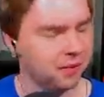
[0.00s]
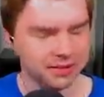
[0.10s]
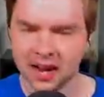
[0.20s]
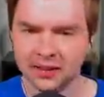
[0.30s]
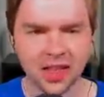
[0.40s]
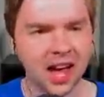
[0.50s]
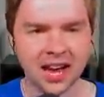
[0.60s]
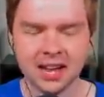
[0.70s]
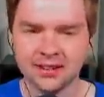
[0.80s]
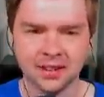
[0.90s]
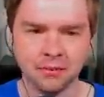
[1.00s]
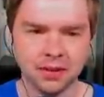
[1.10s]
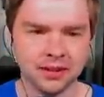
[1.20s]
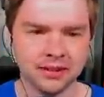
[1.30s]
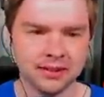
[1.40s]
It's not that, it's
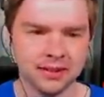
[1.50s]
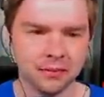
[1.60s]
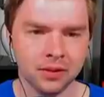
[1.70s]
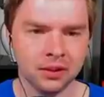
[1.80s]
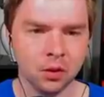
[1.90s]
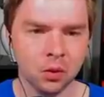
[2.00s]
something, something